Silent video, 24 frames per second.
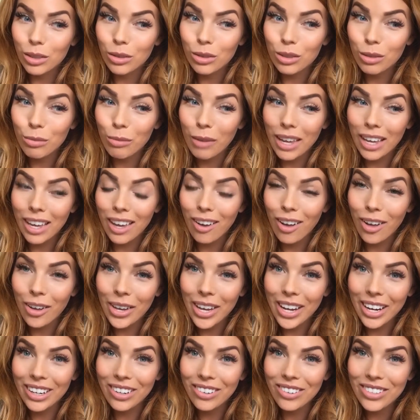used to making all
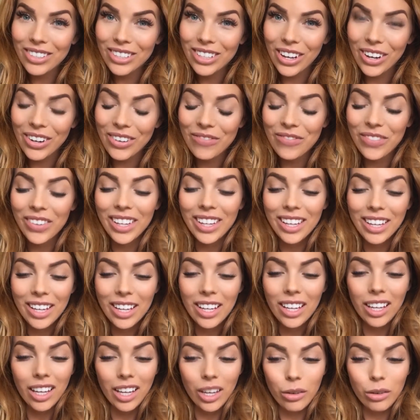year. So
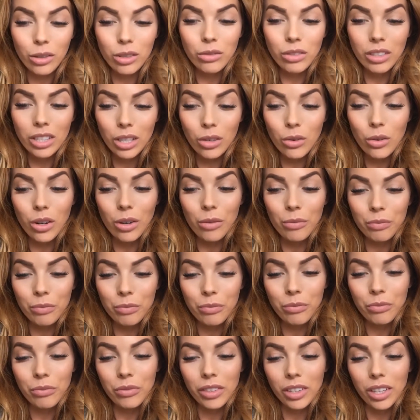it was really cool.
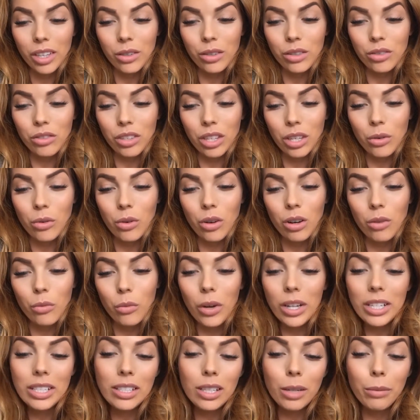It was really cool.
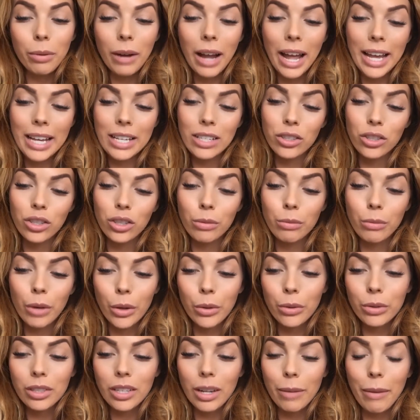What surprised you
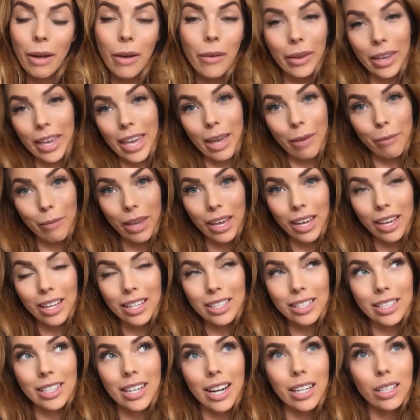most about camming
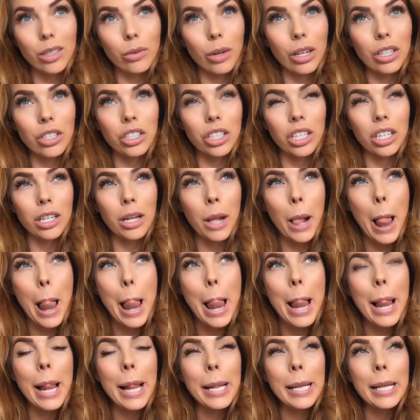is the next question.
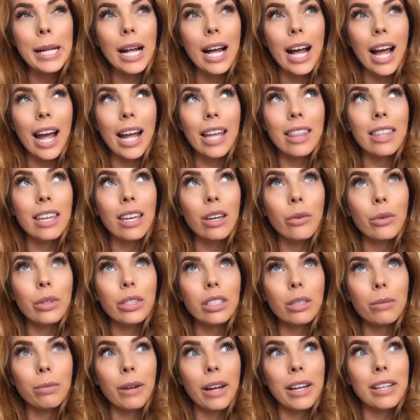I think
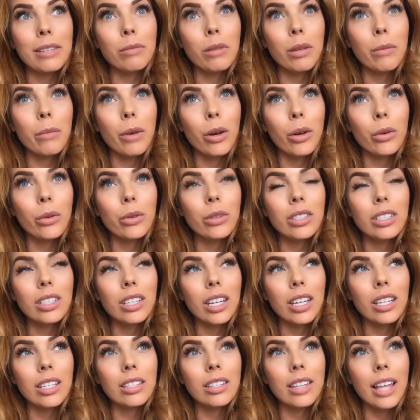what surprised me
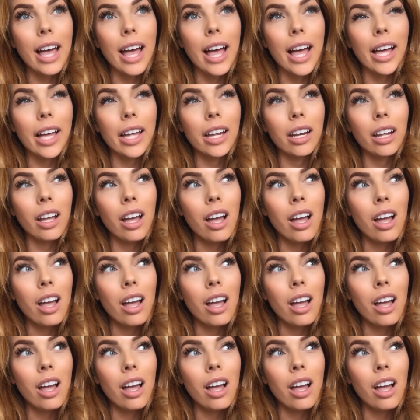most is that